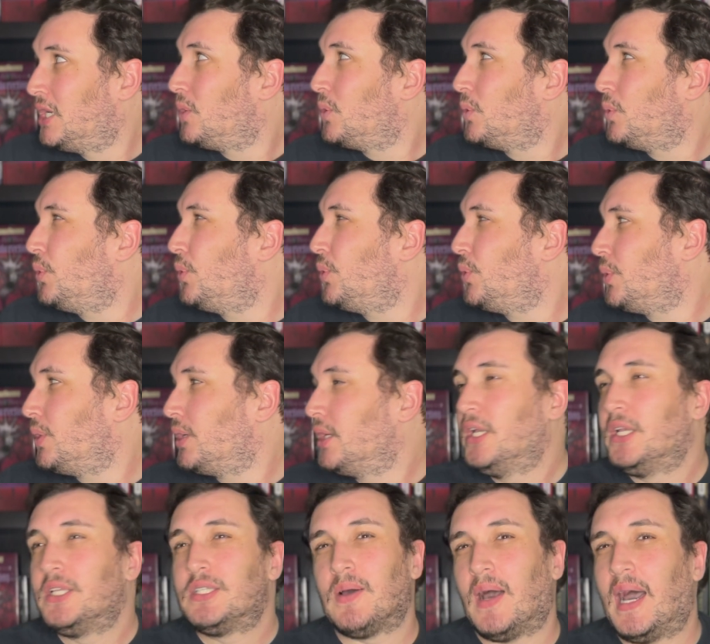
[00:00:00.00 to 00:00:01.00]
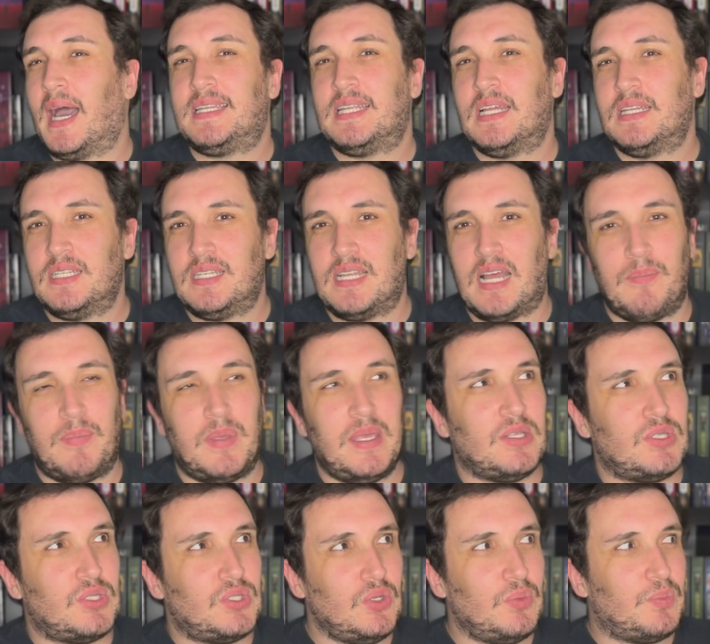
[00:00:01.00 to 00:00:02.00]
Ooh, so I tend to not be a
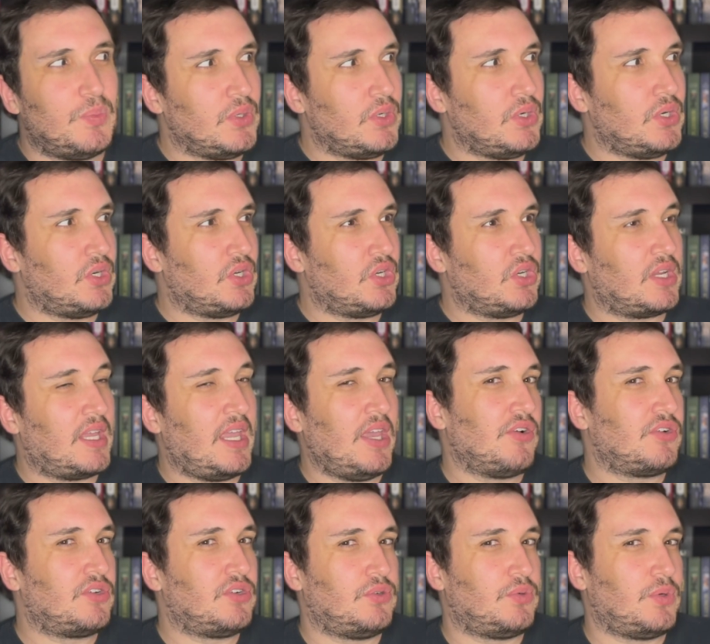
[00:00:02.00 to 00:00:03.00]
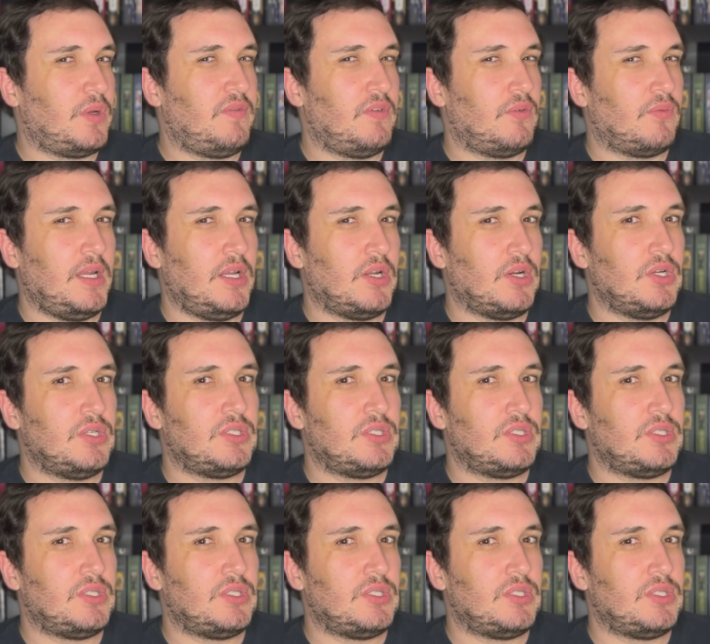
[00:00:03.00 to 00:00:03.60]
super character-driven reader,